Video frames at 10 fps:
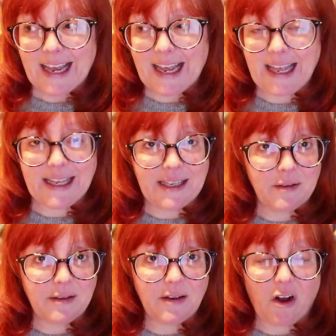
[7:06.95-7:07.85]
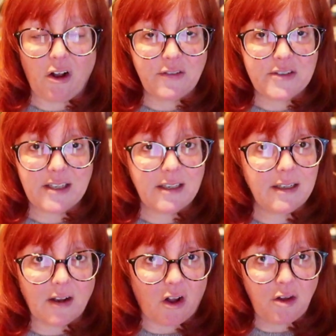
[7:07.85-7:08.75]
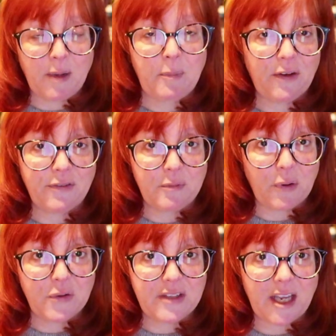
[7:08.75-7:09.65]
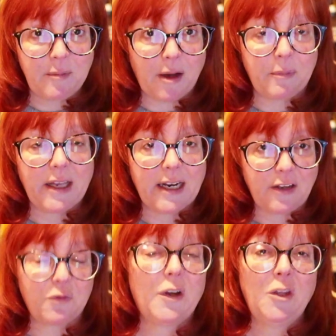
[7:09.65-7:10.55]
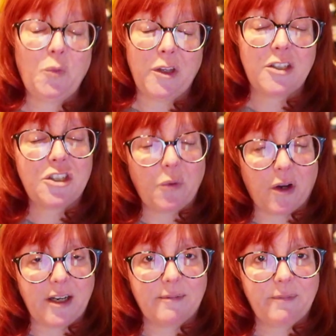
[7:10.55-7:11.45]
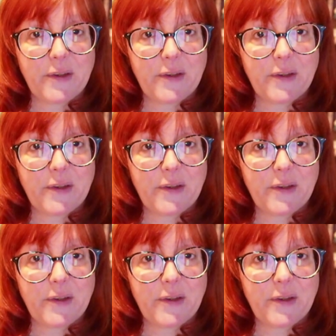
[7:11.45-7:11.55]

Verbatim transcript: and all of a sudden, all my puffin posts came up, and I could find the one that she wanted.